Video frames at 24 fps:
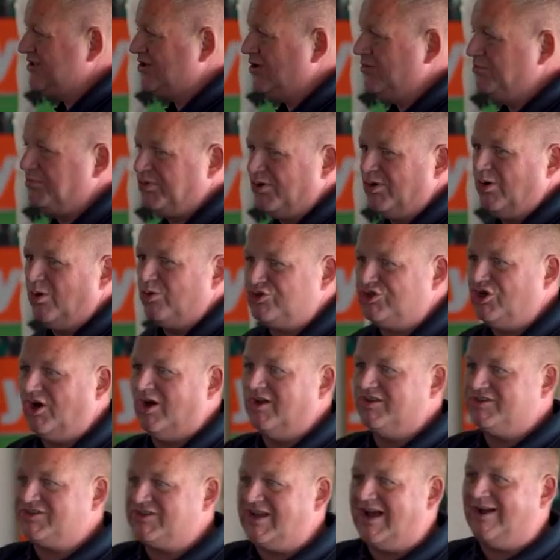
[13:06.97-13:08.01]
So poor
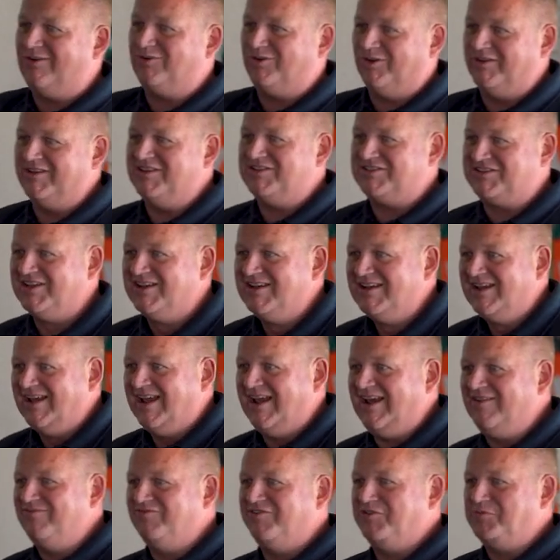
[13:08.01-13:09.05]
John's now got this
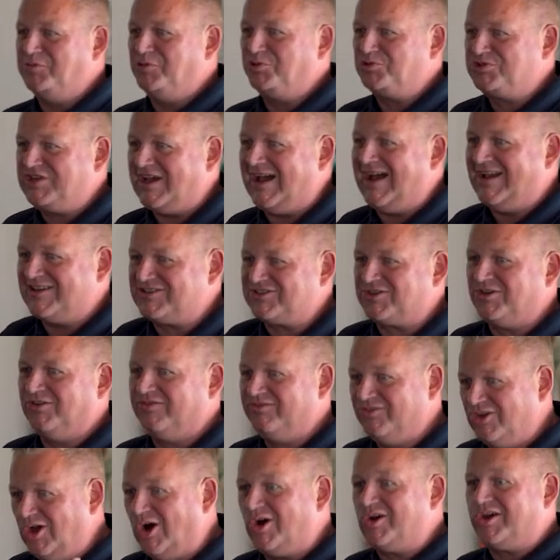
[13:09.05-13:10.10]
enviable task
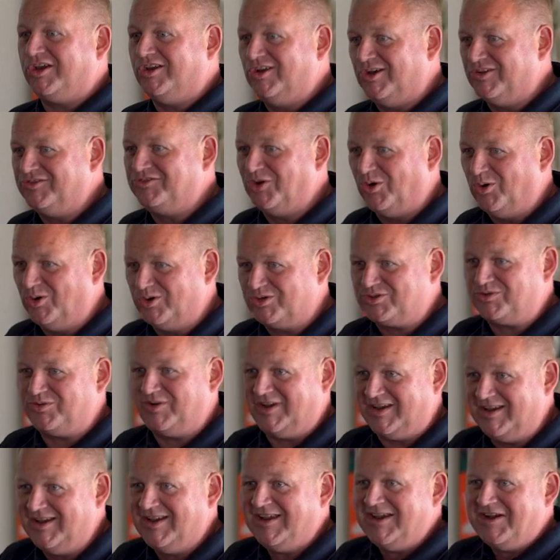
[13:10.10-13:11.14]
of knocking on doors,
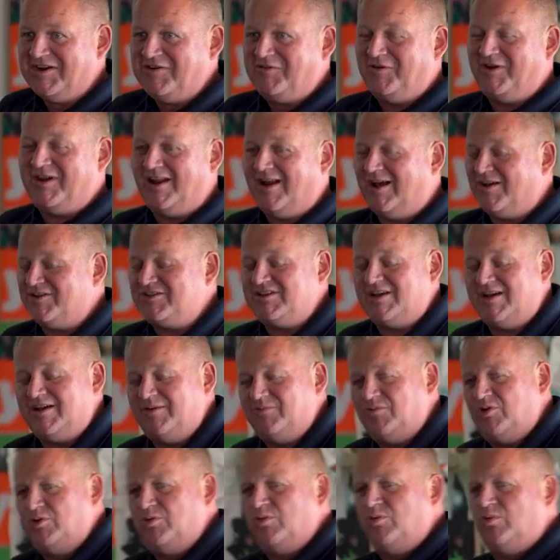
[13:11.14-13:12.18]
ringing. I was
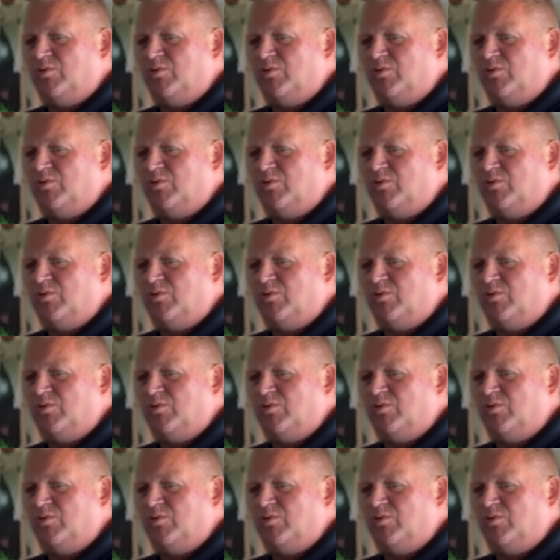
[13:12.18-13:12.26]
like, well,